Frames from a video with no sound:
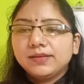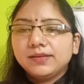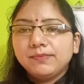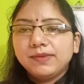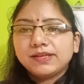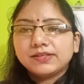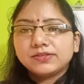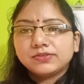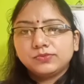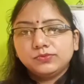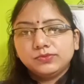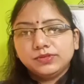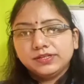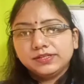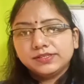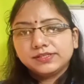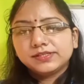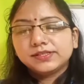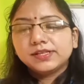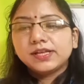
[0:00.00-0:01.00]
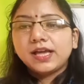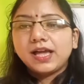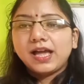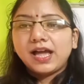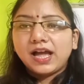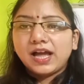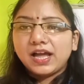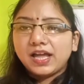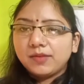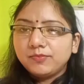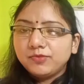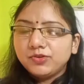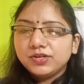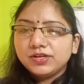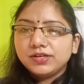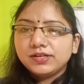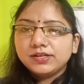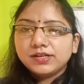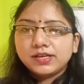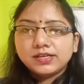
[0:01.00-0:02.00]
back, students. I am
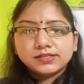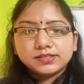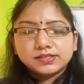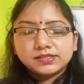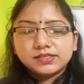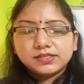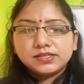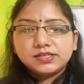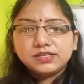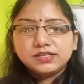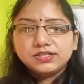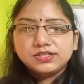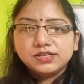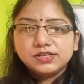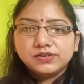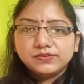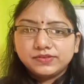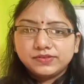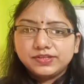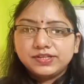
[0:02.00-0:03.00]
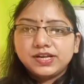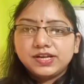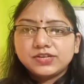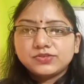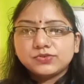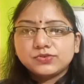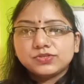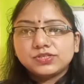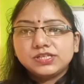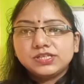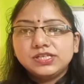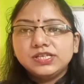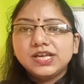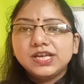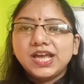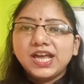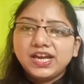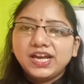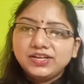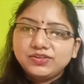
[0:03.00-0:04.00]
your SST teacher Vandana Joshi
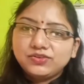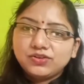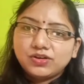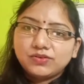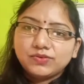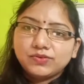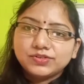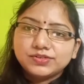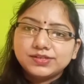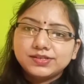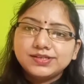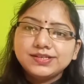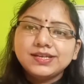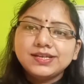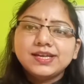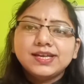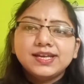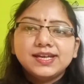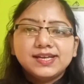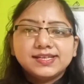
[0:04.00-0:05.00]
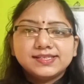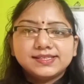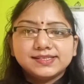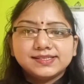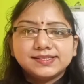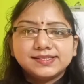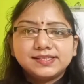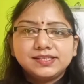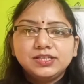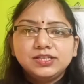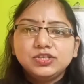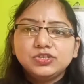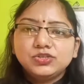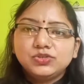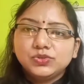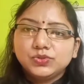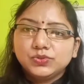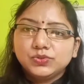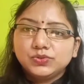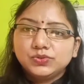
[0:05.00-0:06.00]
and you are watching SST
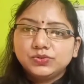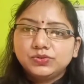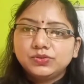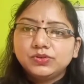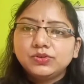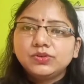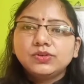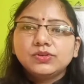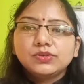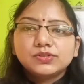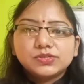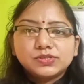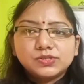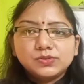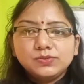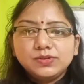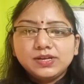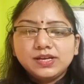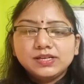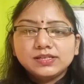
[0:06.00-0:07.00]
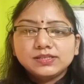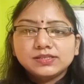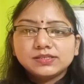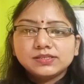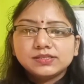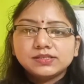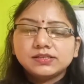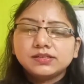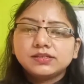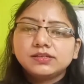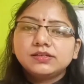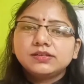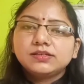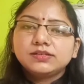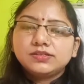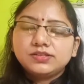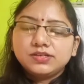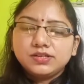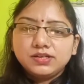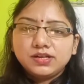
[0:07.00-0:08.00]
Joe. Students,
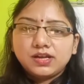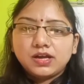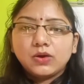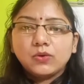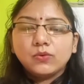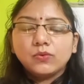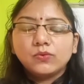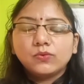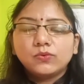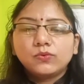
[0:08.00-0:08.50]
till now,